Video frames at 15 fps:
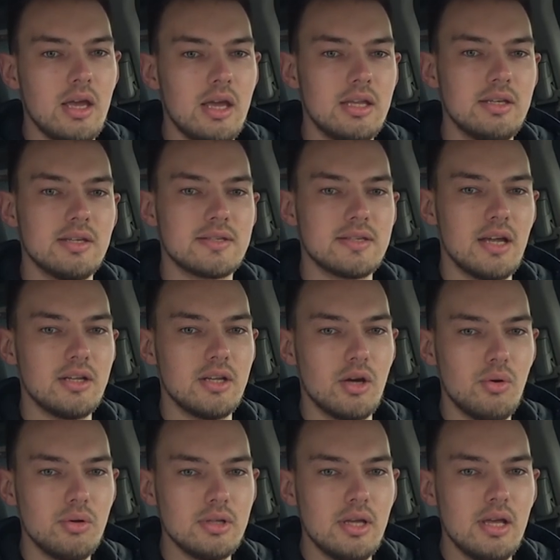In Nissan
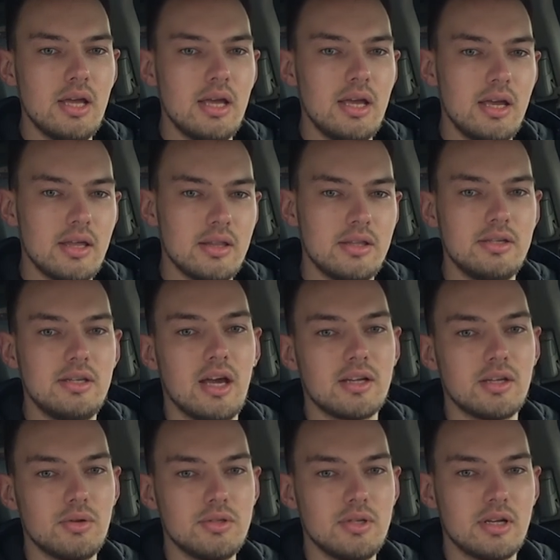Note, the
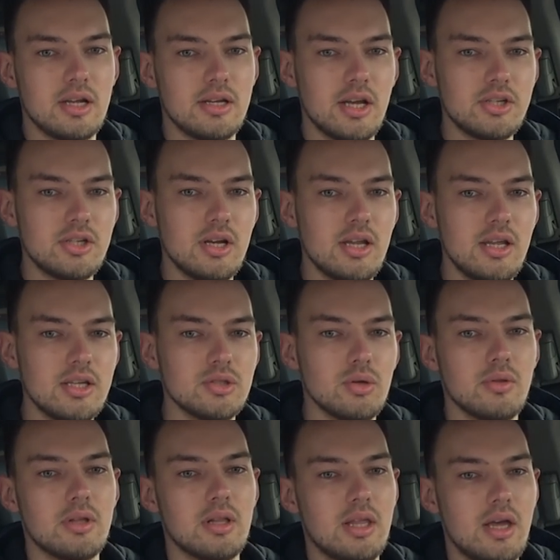diagnostic connector is on the